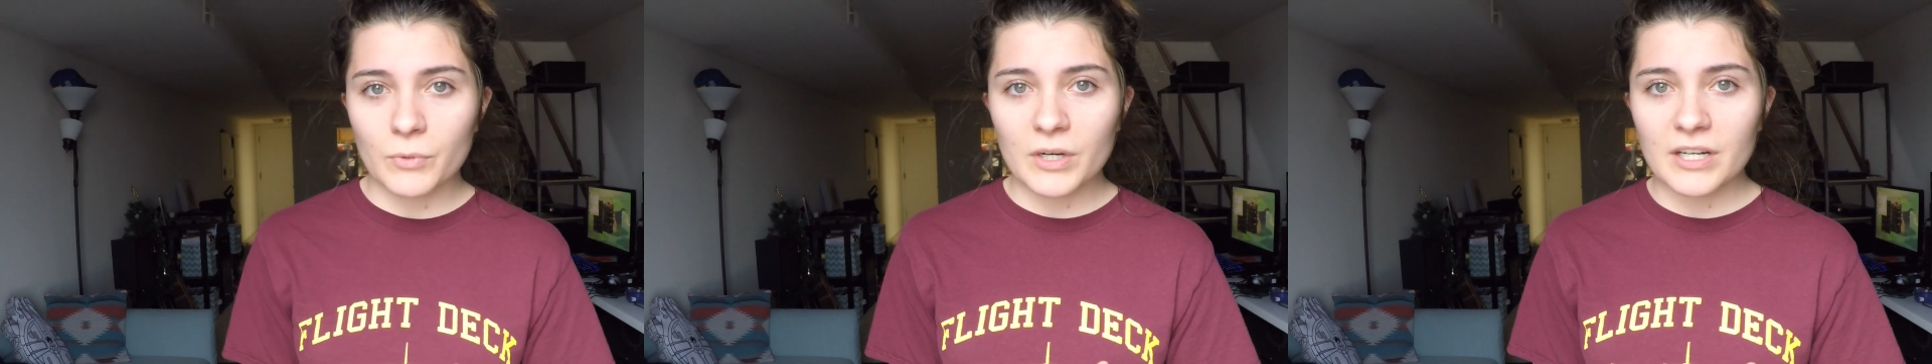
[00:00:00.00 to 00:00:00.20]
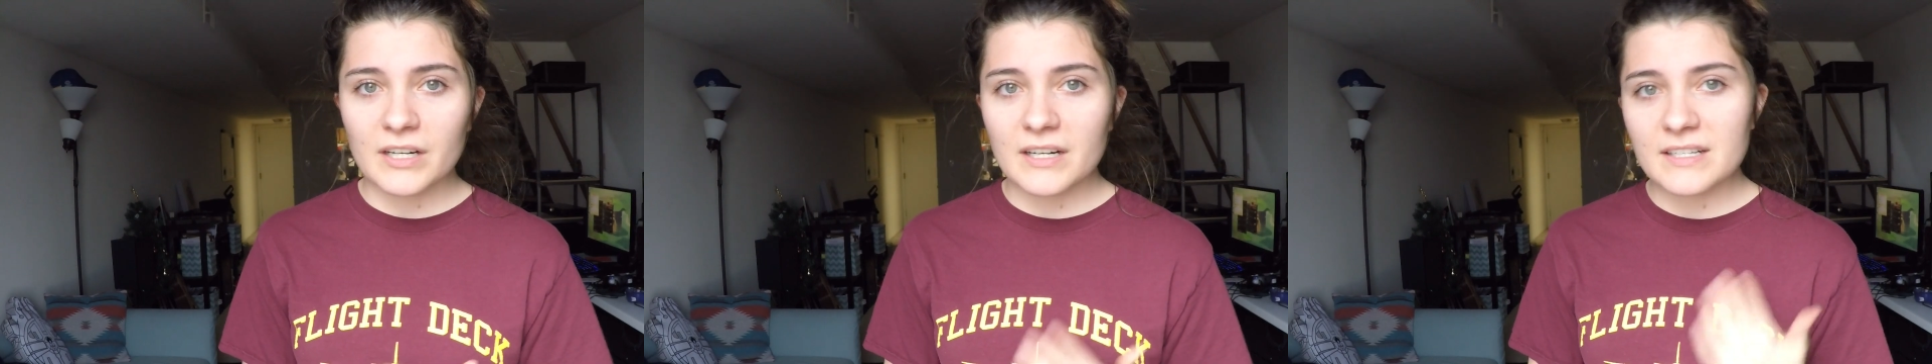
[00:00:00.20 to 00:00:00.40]

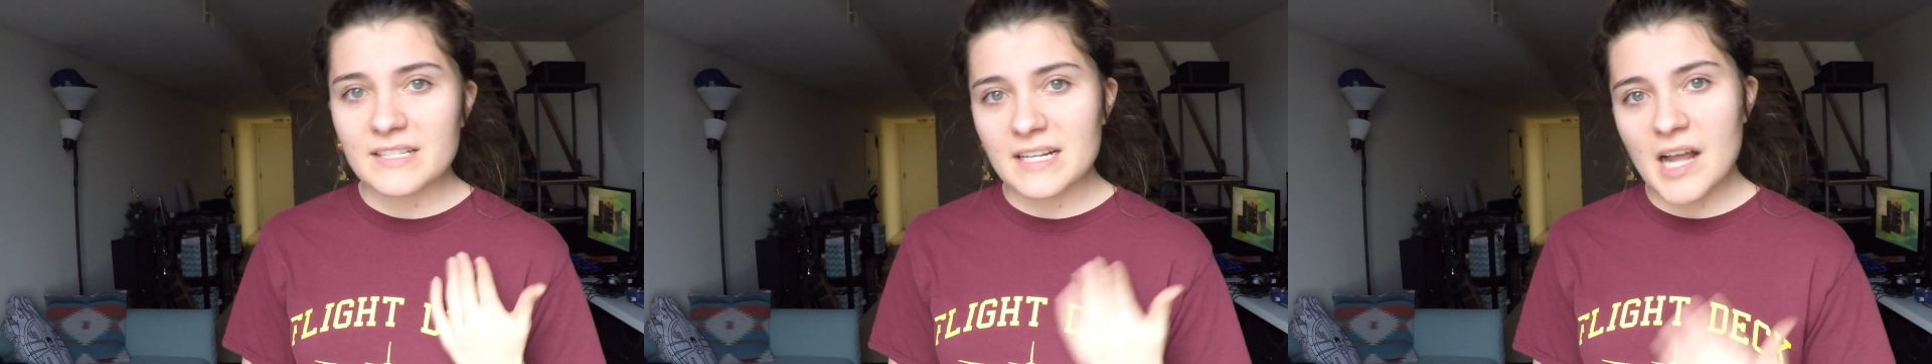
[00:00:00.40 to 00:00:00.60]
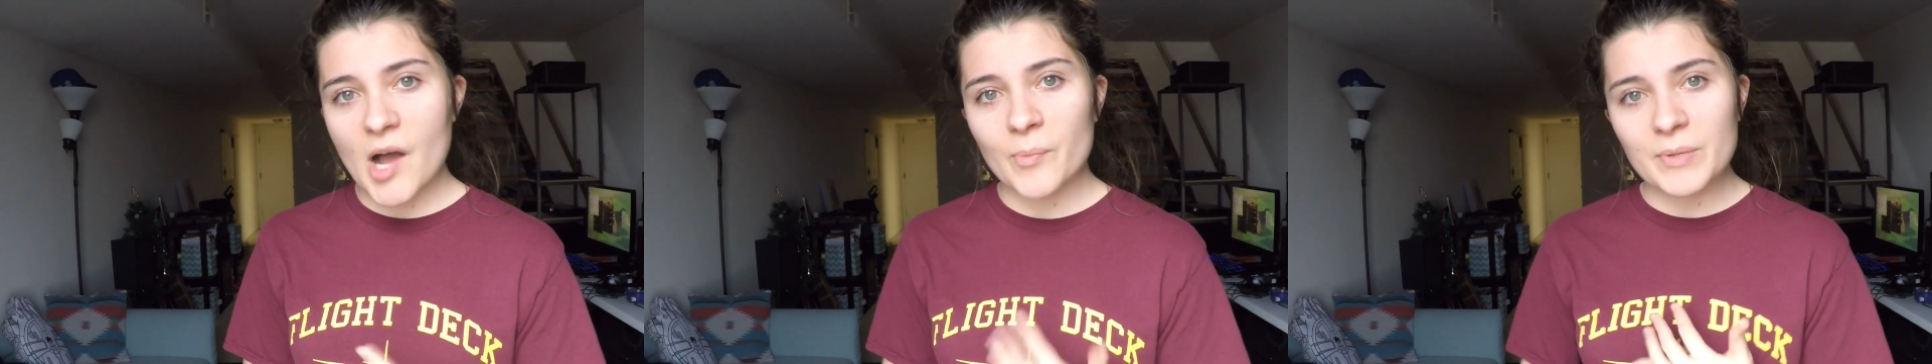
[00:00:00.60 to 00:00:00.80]
words
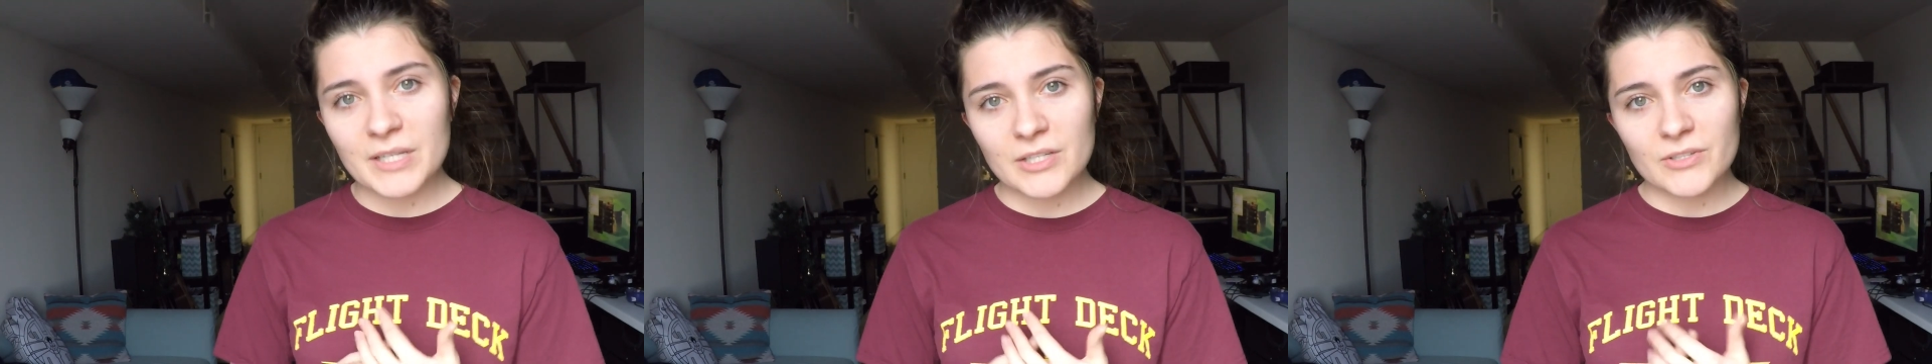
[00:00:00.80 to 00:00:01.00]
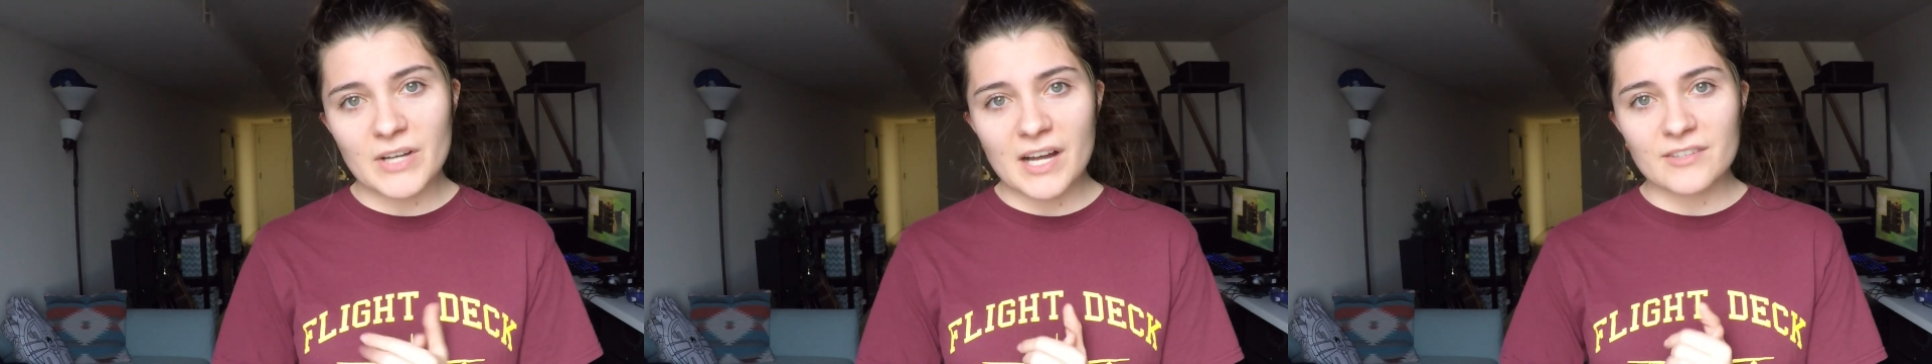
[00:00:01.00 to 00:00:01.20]
and helping
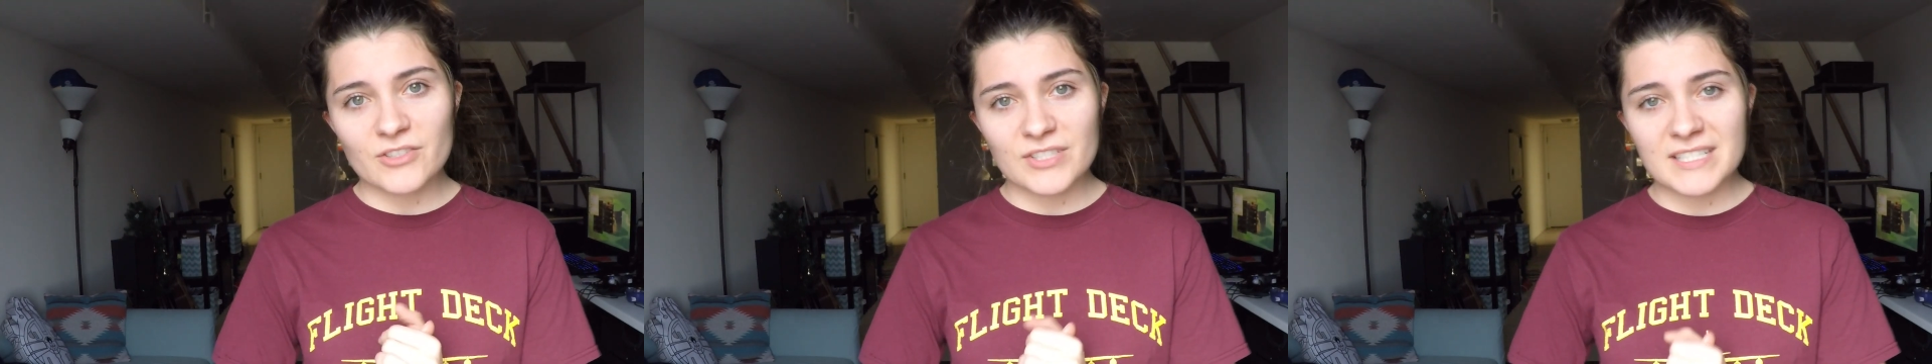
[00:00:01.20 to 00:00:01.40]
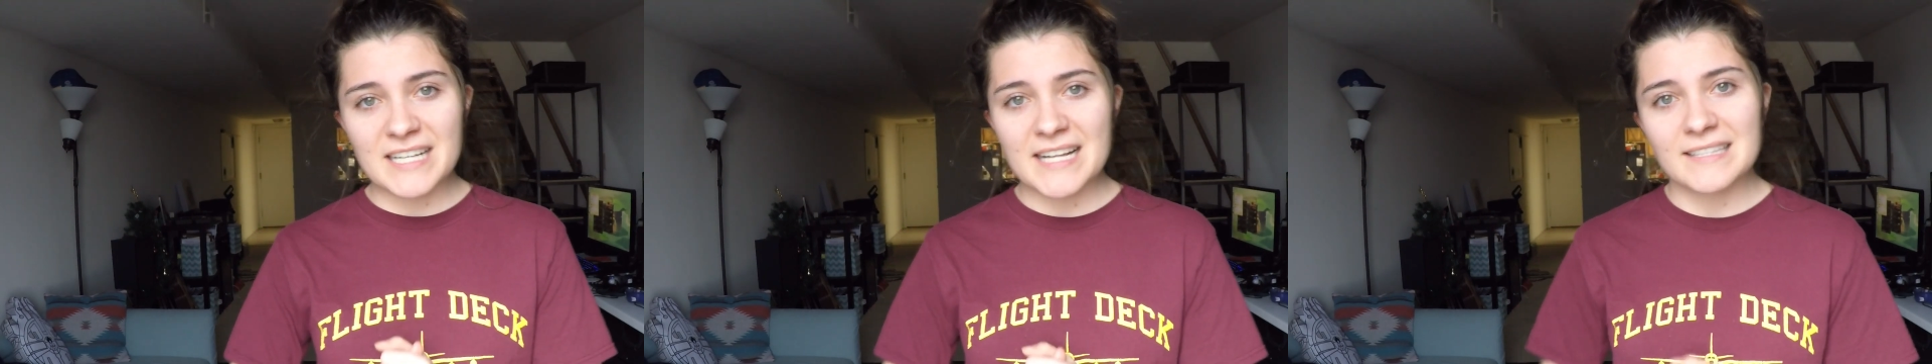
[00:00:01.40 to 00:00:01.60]
you to
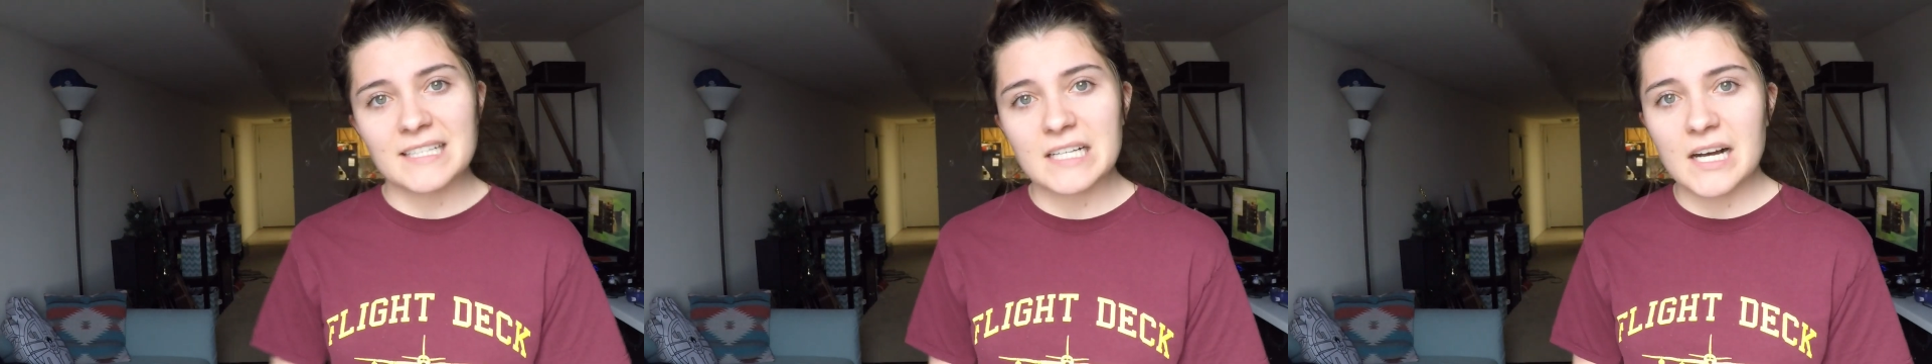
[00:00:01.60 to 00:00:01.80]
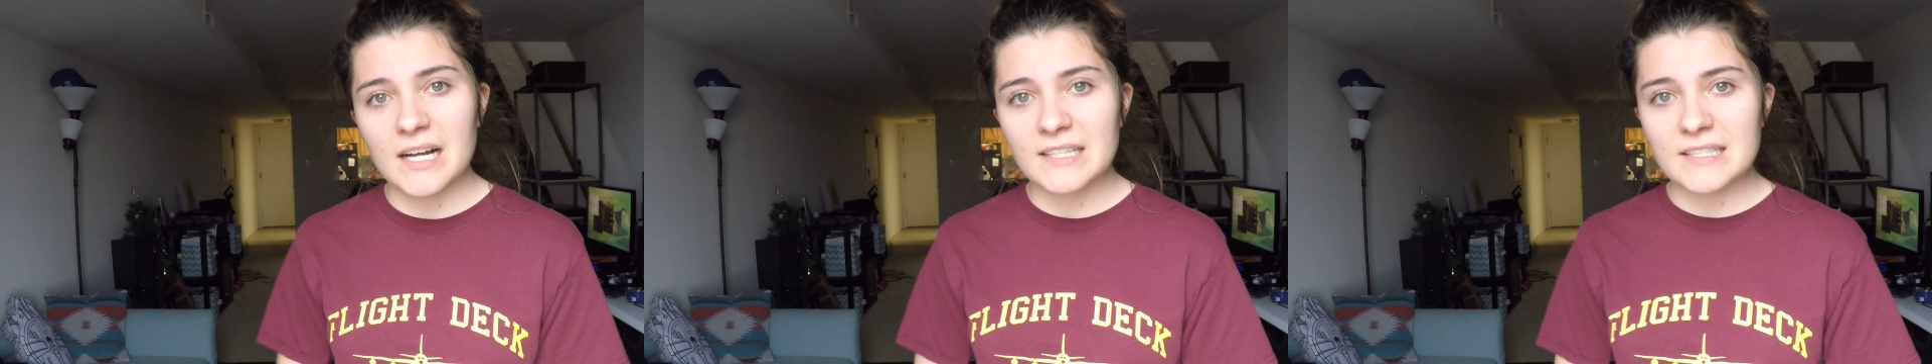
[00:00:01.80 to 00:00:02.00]
understand the
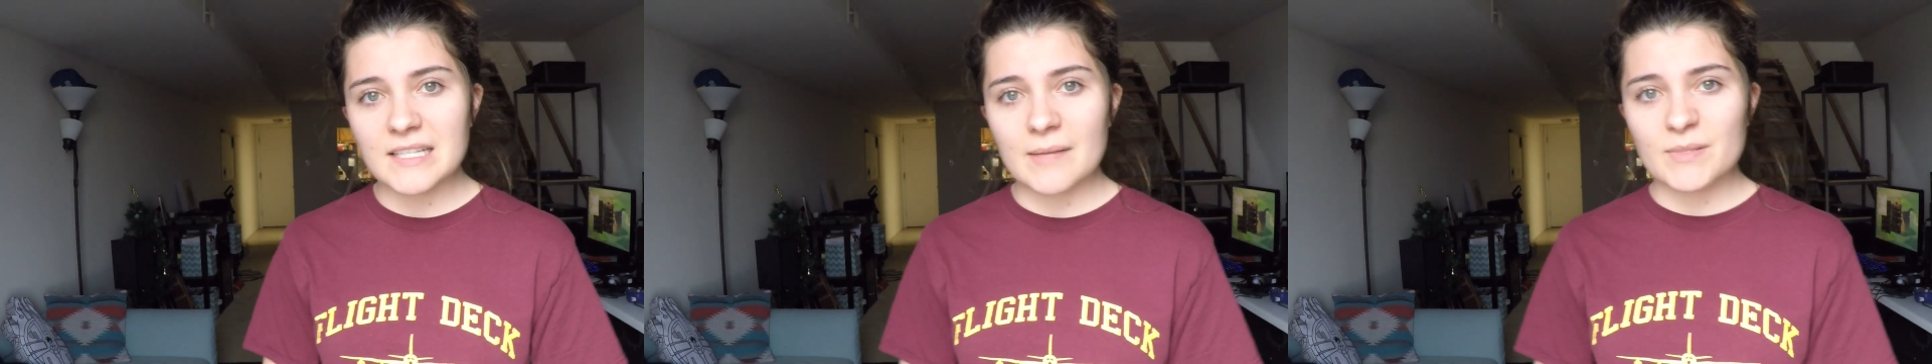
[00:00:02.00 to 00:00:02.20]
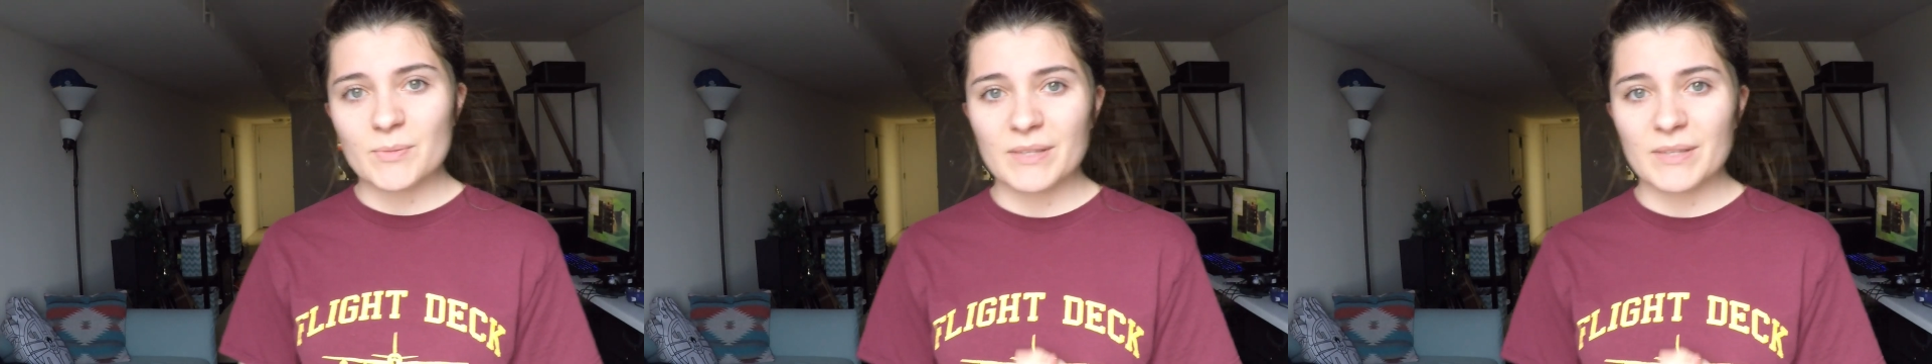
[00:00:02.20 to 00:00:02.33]
concepts,